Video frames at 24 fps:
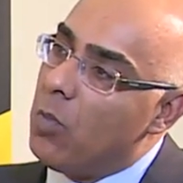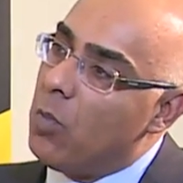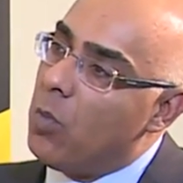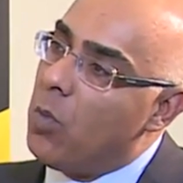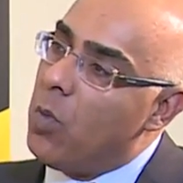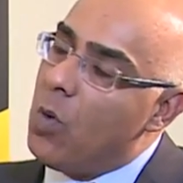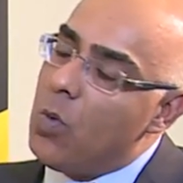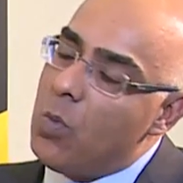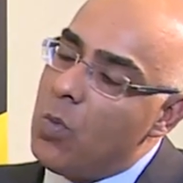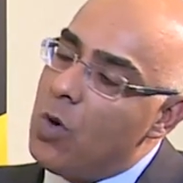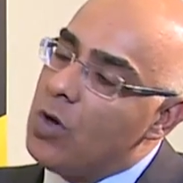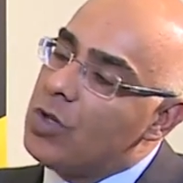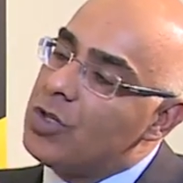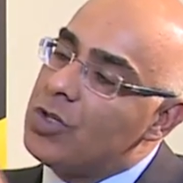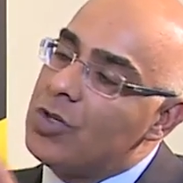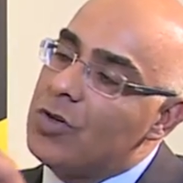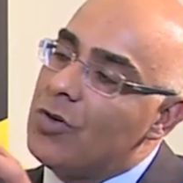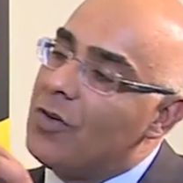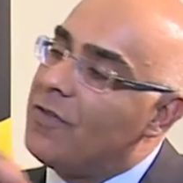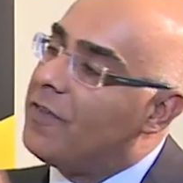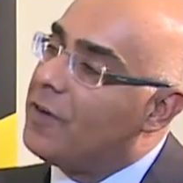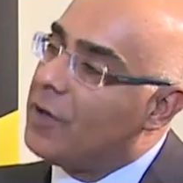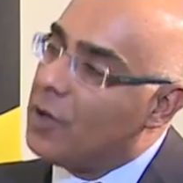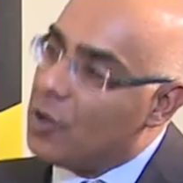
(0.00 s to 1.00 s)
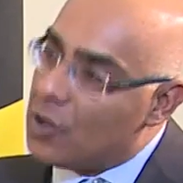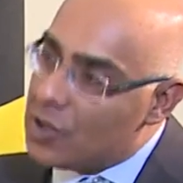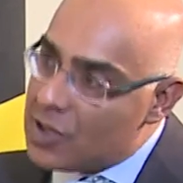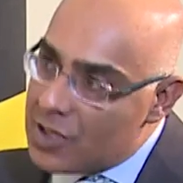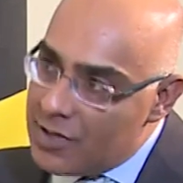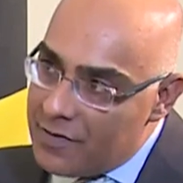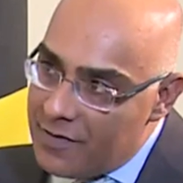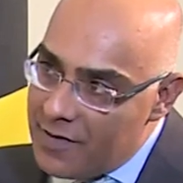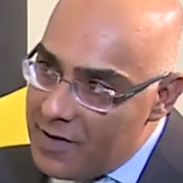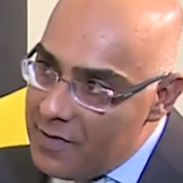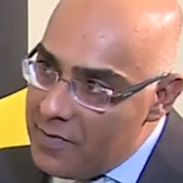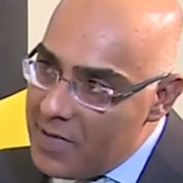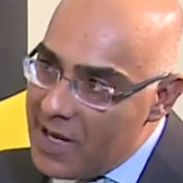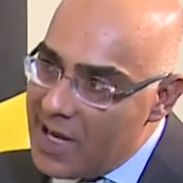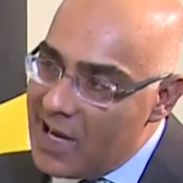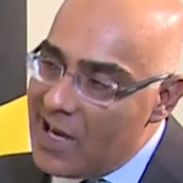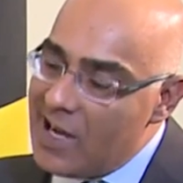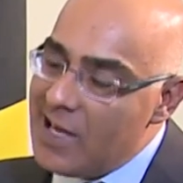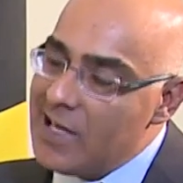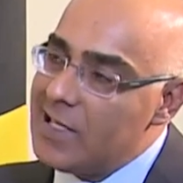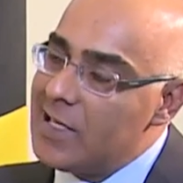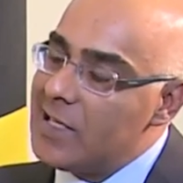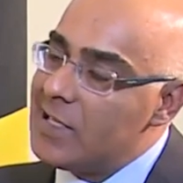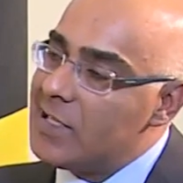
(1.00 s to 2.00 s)
What's your philosophy
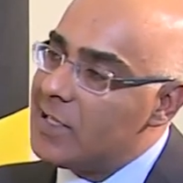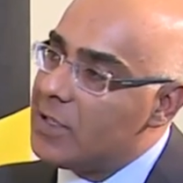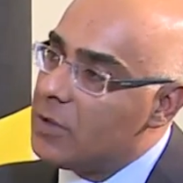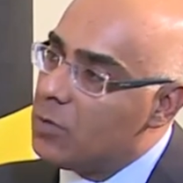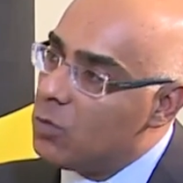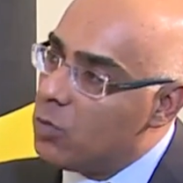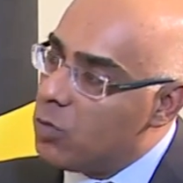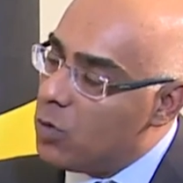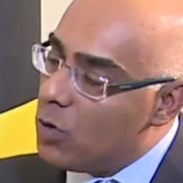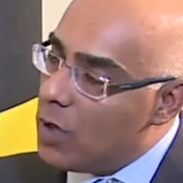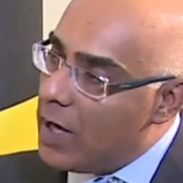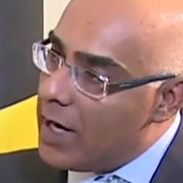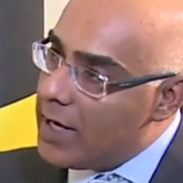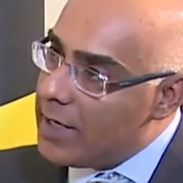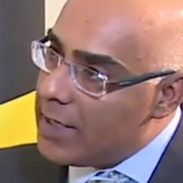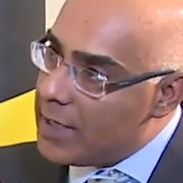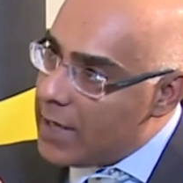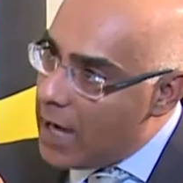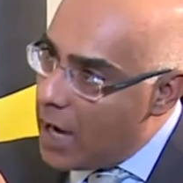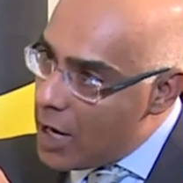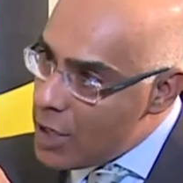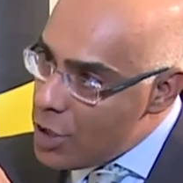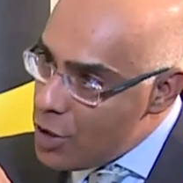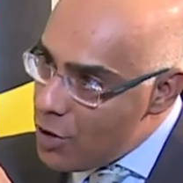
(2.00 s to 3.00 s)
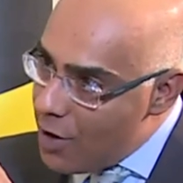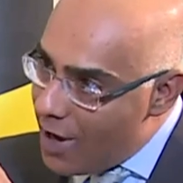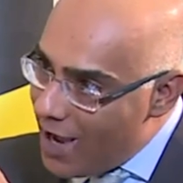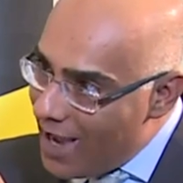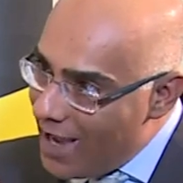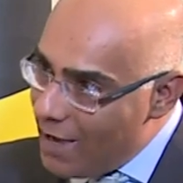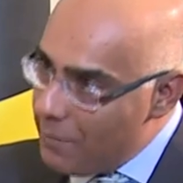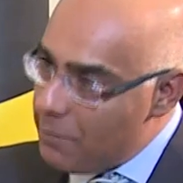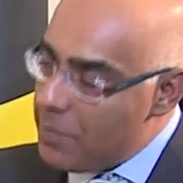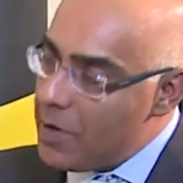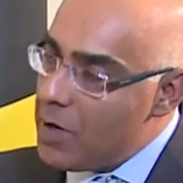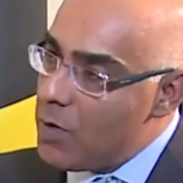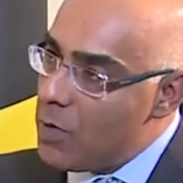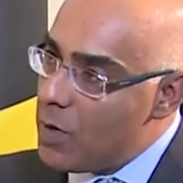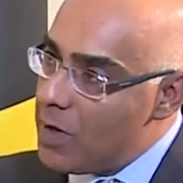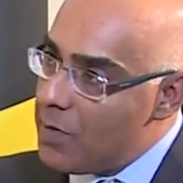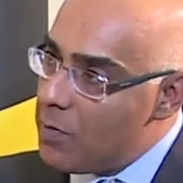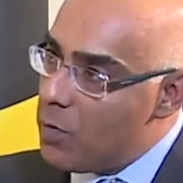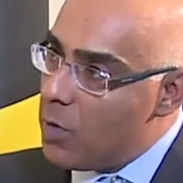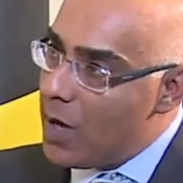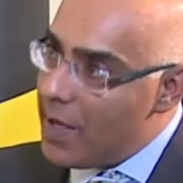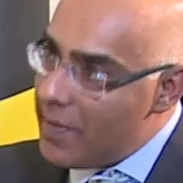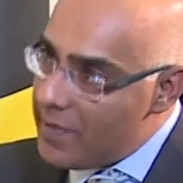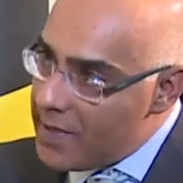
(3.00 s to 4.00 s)
behind it, and are you happy with
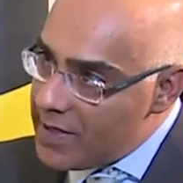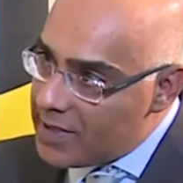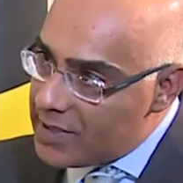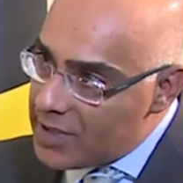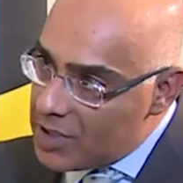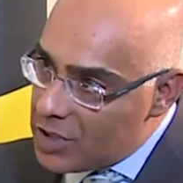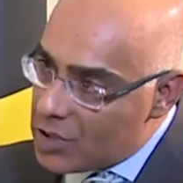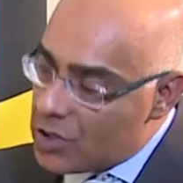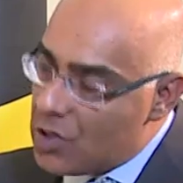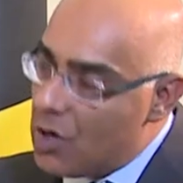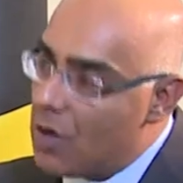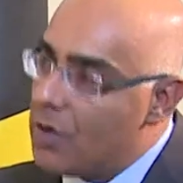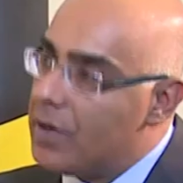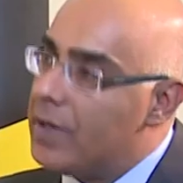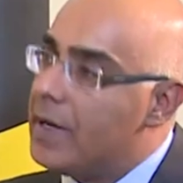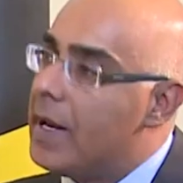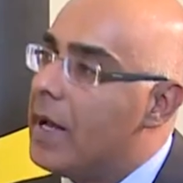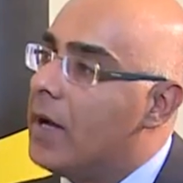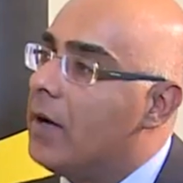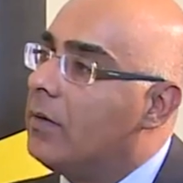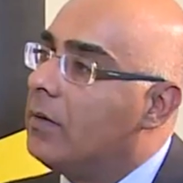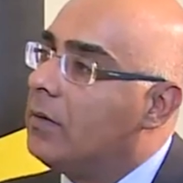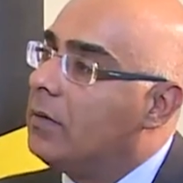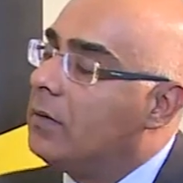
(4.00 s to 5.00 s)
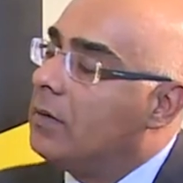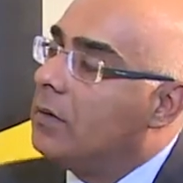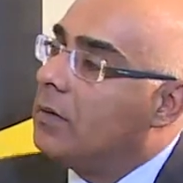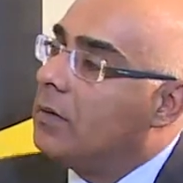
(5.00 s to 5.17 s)
where this has gone now?